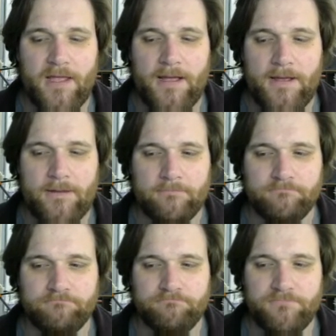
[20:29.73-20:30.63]

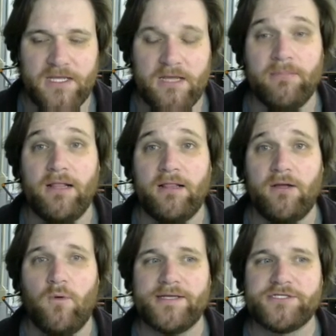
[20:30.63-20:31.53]
the compelling
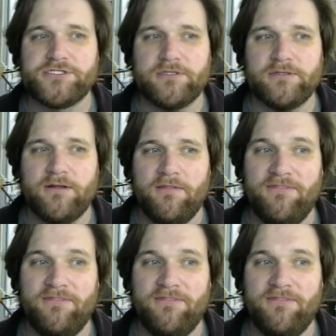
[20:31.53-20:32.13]
question,